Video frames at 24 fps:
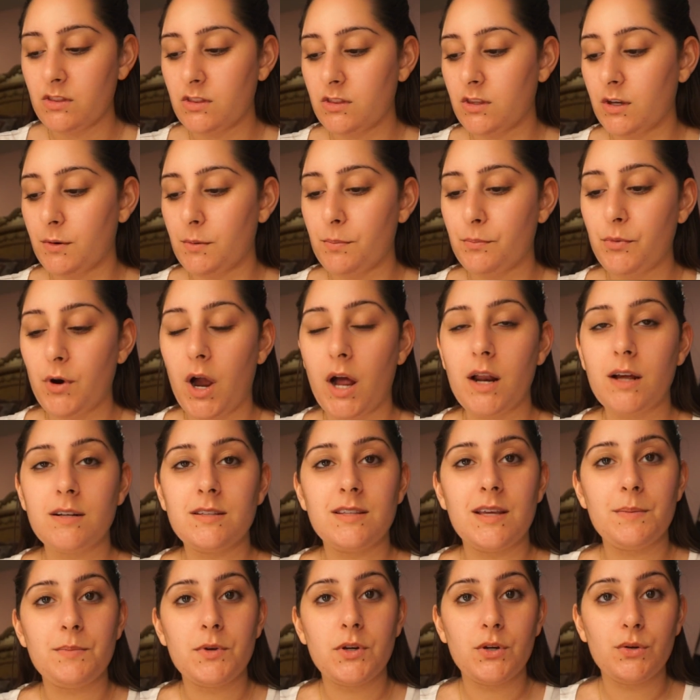the products
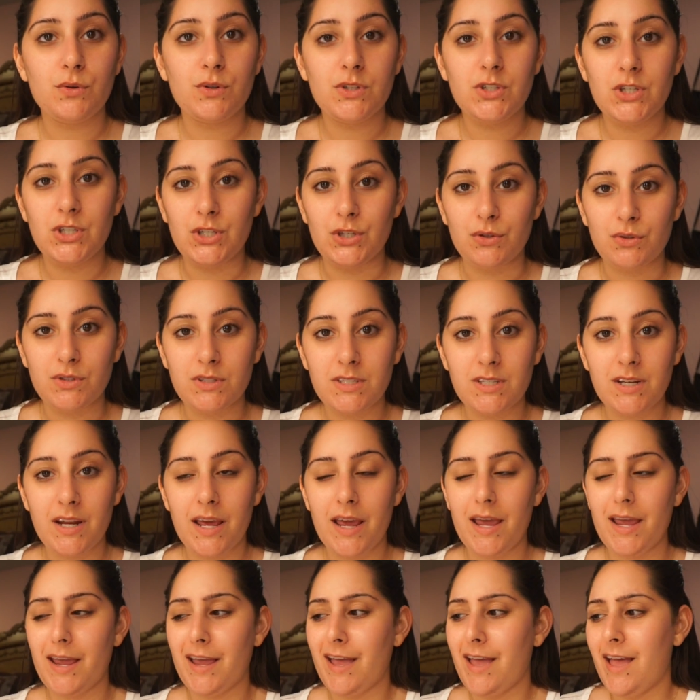I'm going to use
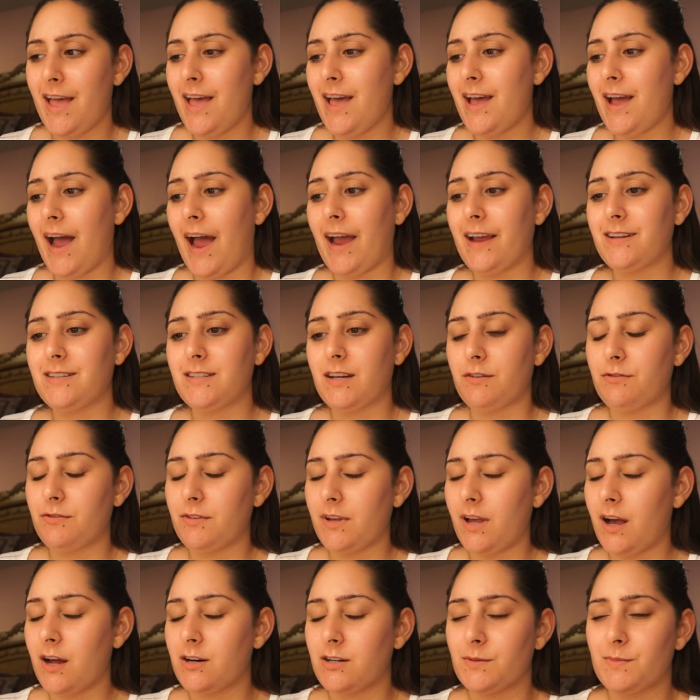today, I
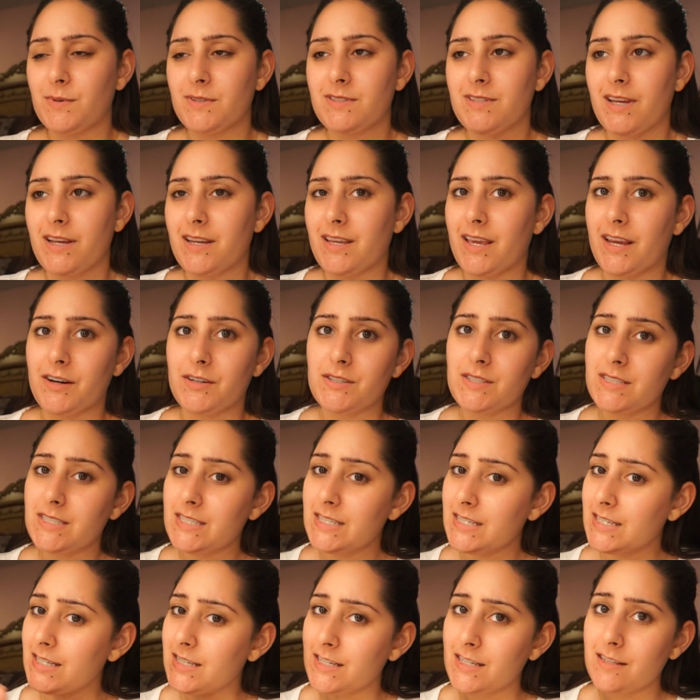definitely 100%
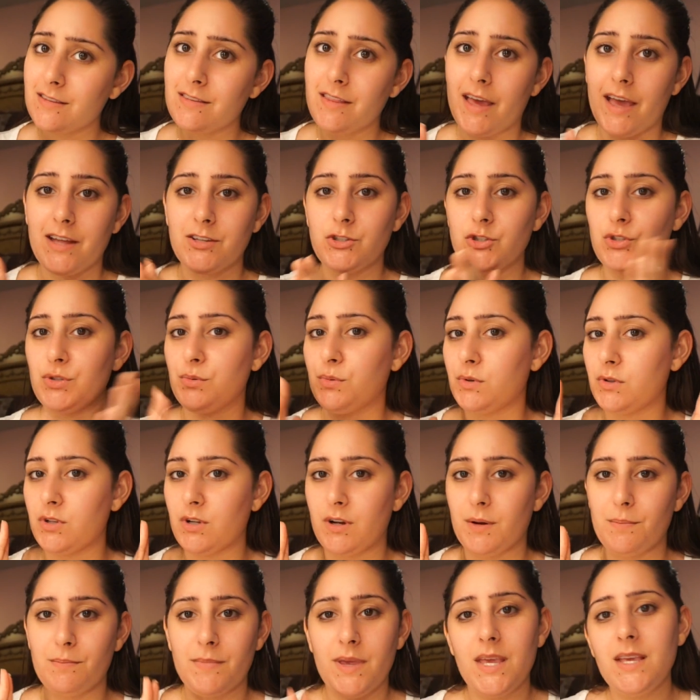guarantee that you will
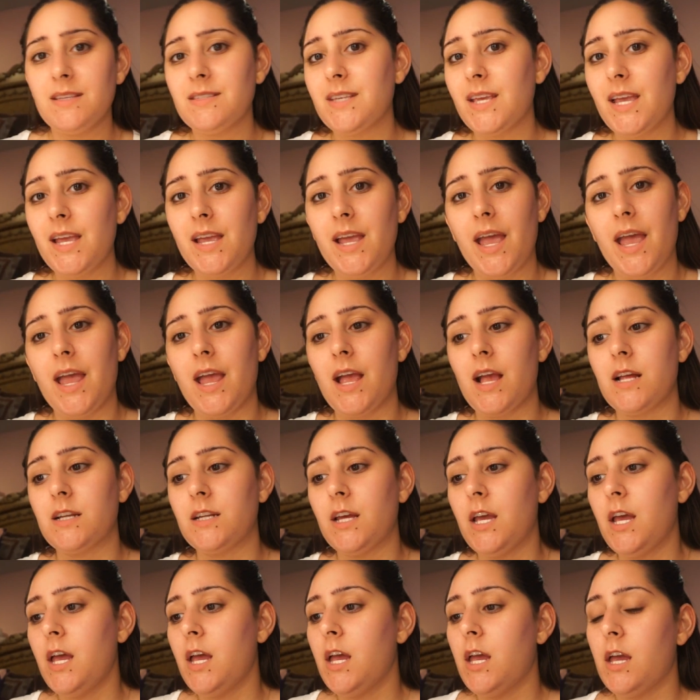look amazing, and
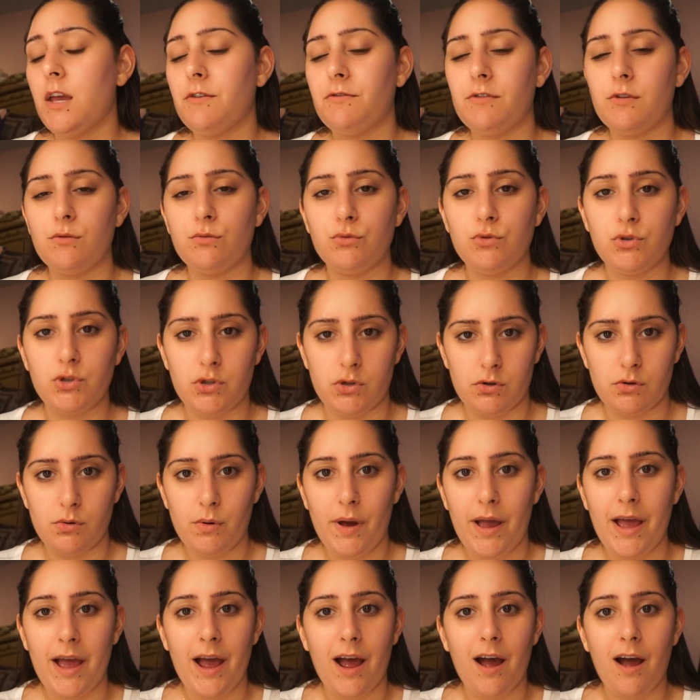if you do
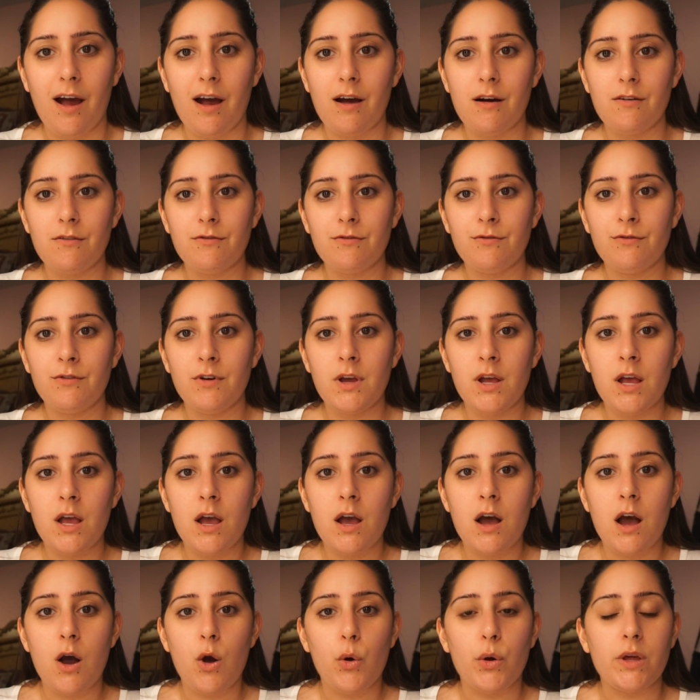have
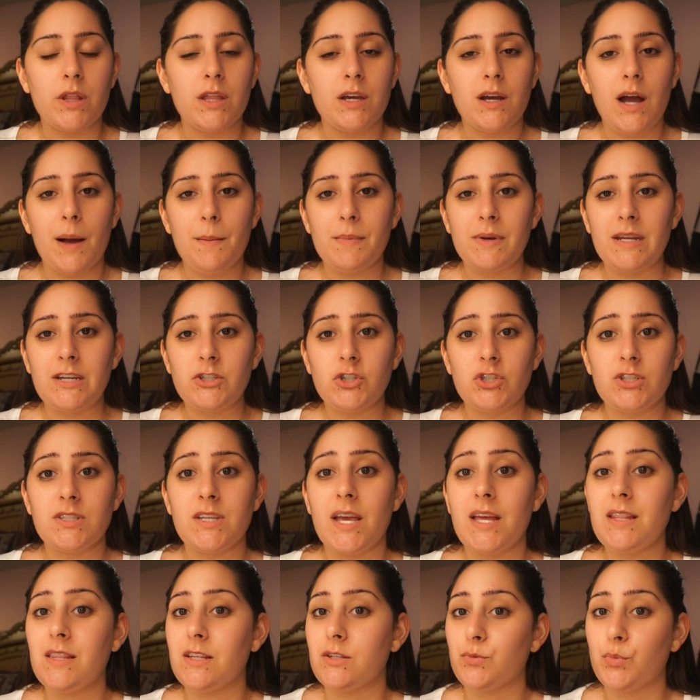oily combination
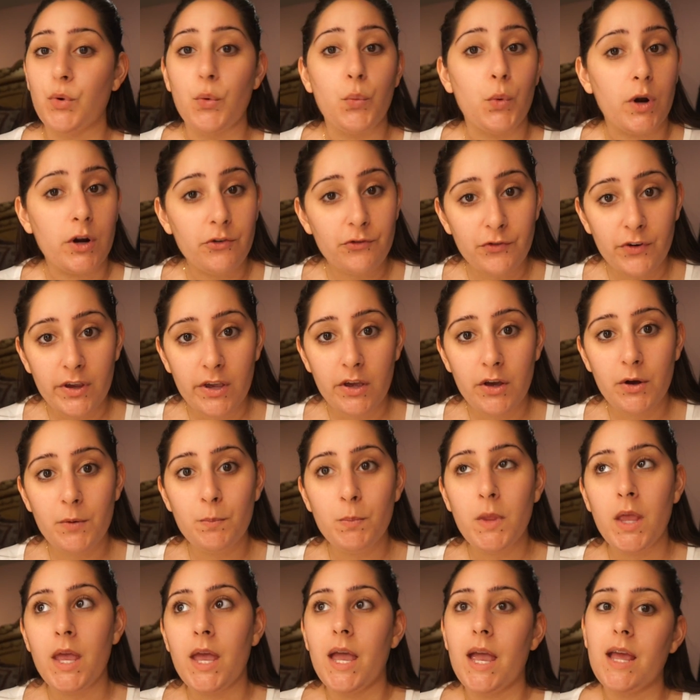skin, this will work for you,
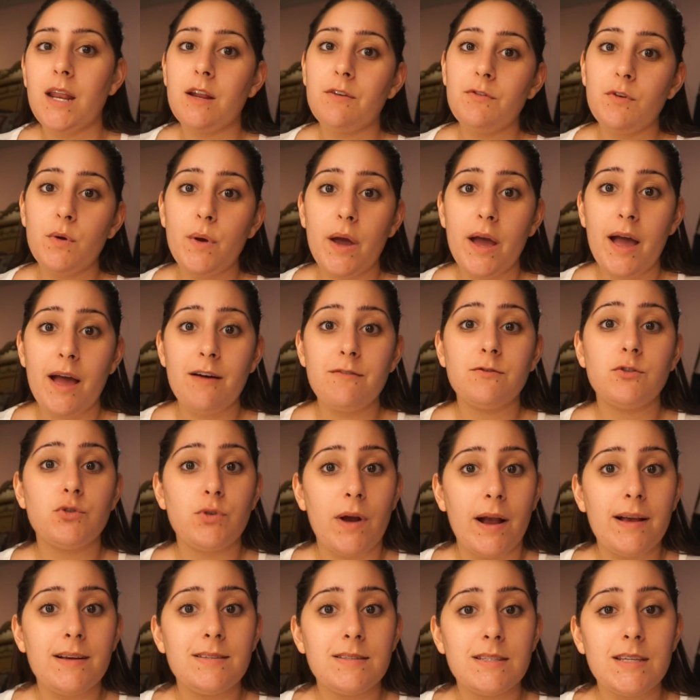and if you have
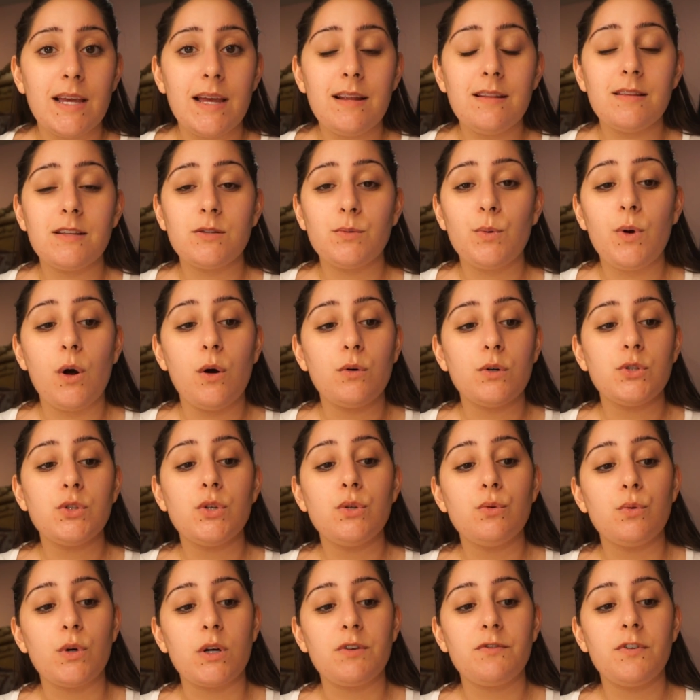dry skin, this will also
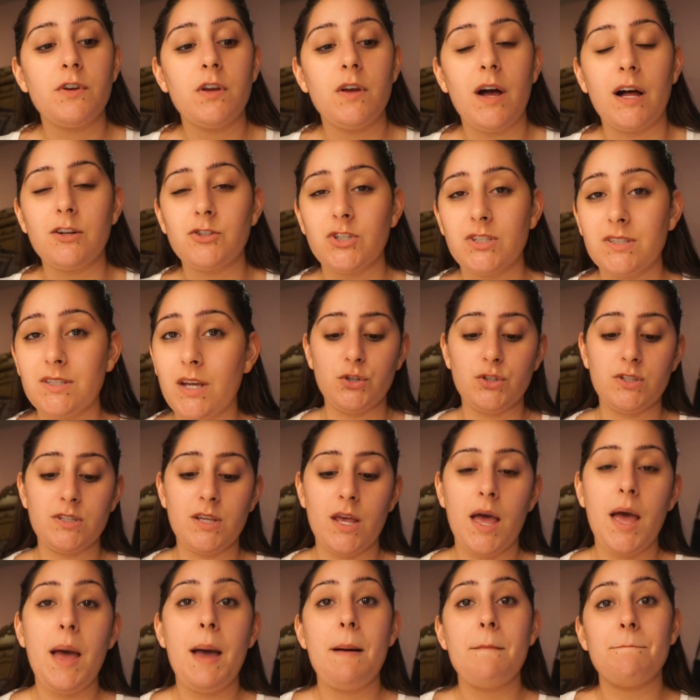work for you. I'll just use
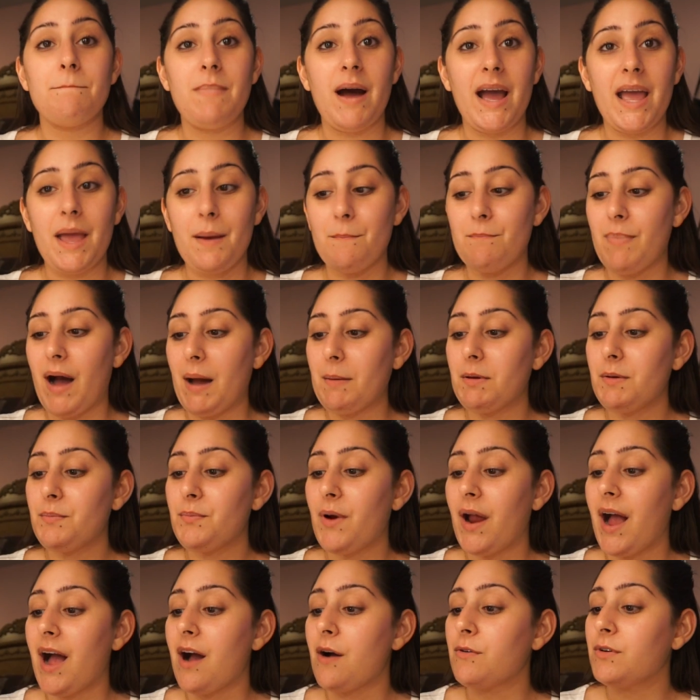my Bobbi
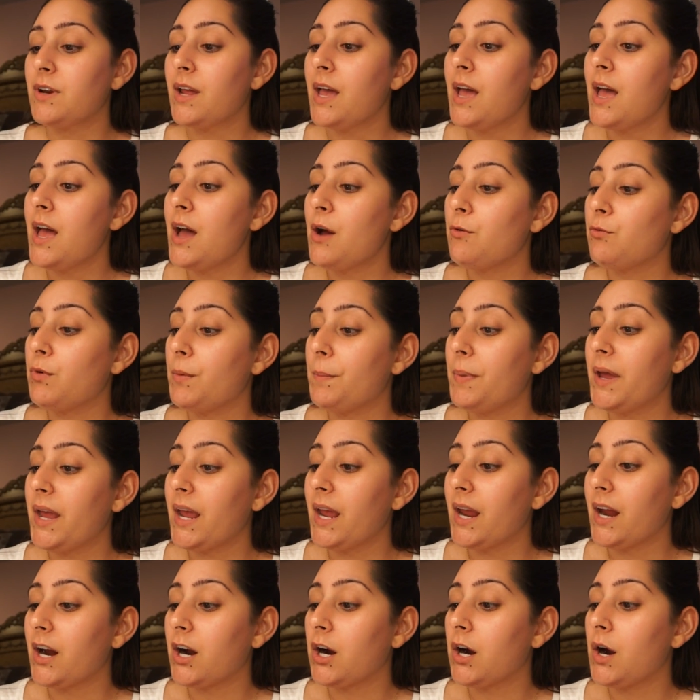Brown
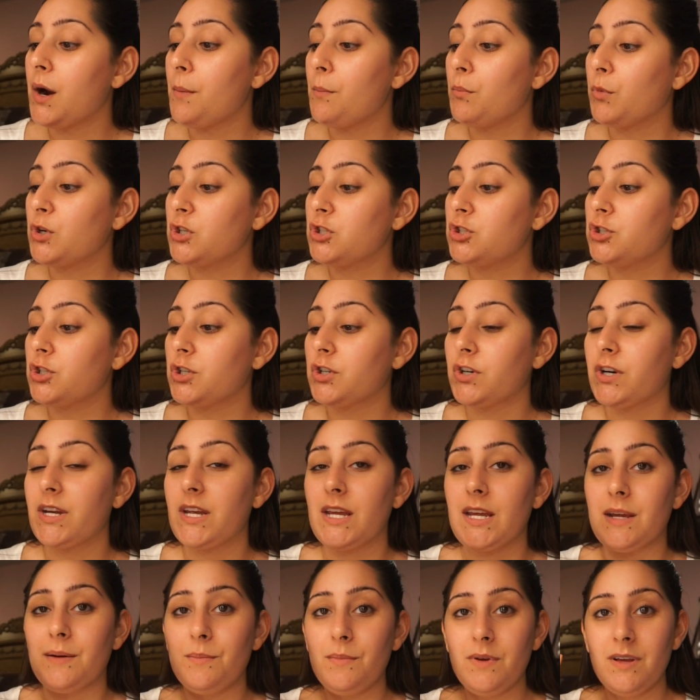Repair Moisture
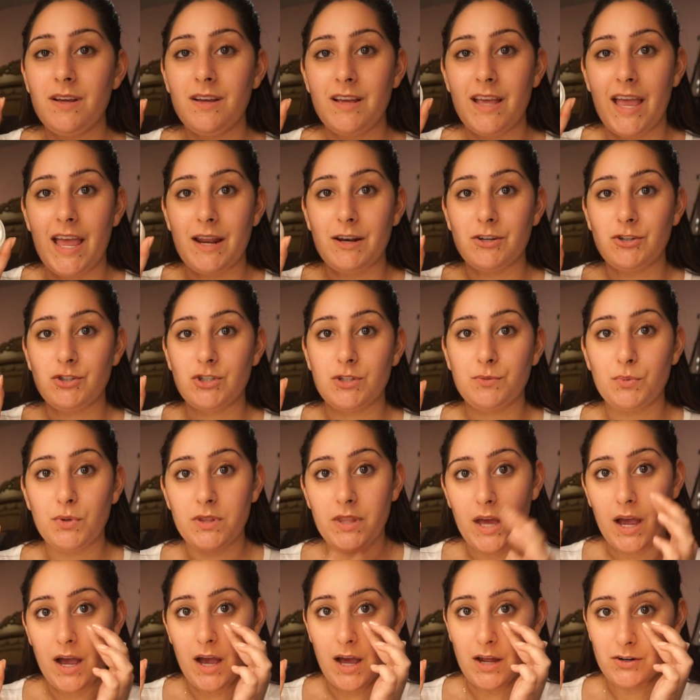Cream and just put
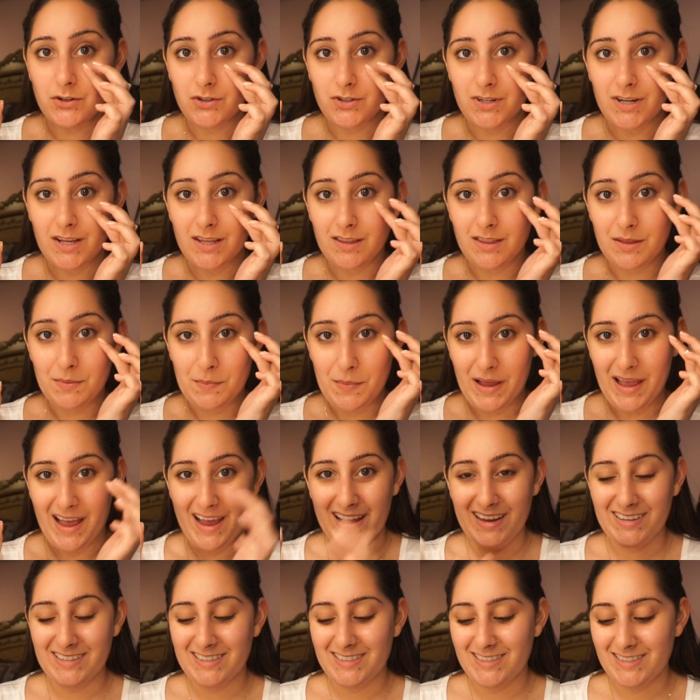that underneath my
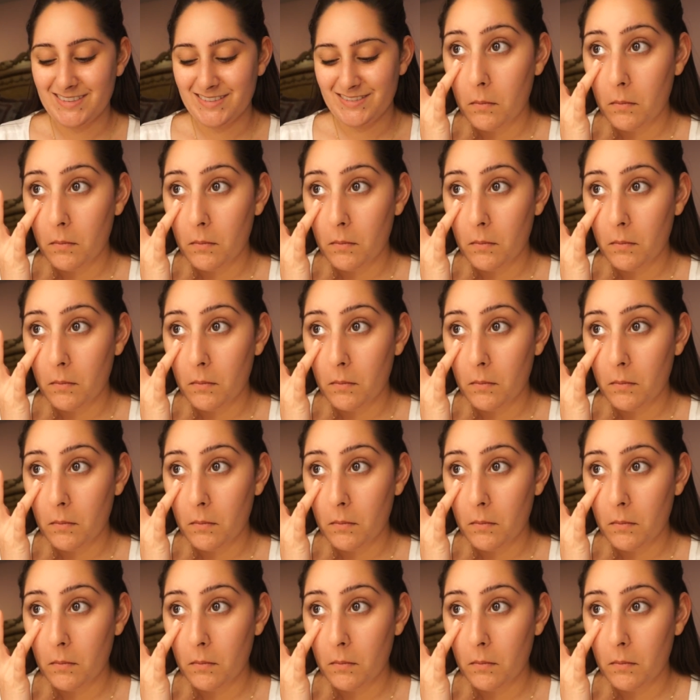eyes.